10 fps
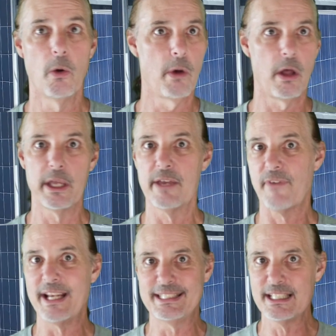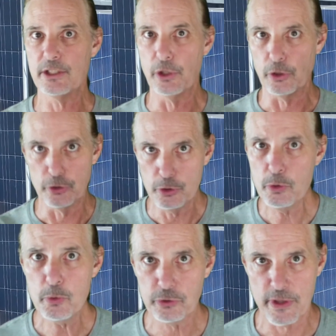Well, if I didn't
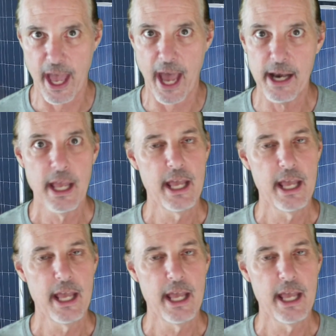use that,